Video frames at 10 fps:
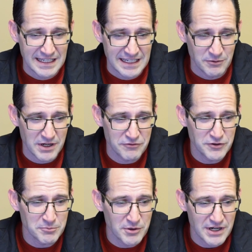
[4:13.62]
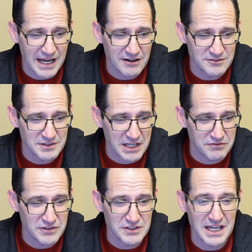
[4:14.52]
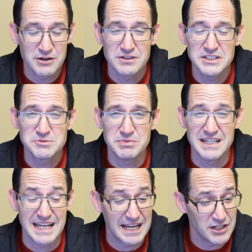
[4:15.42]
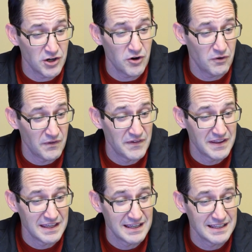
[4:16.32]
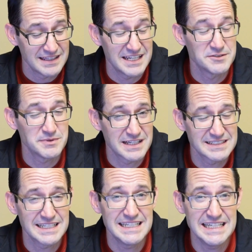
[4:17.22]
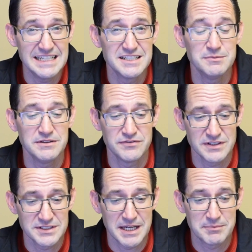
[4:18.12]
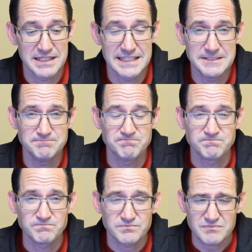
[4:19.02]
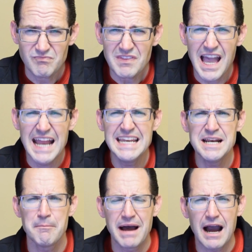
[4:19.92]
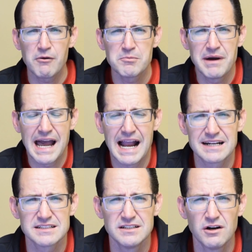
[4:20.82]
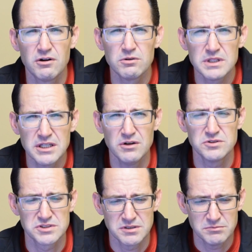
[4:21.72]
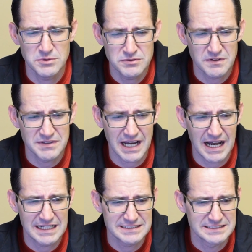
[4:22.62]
When I feel burnt out, when I feel utterly spent, I know that it's because I need to be filled up again. I need a power-packed Holy Ghost move of God.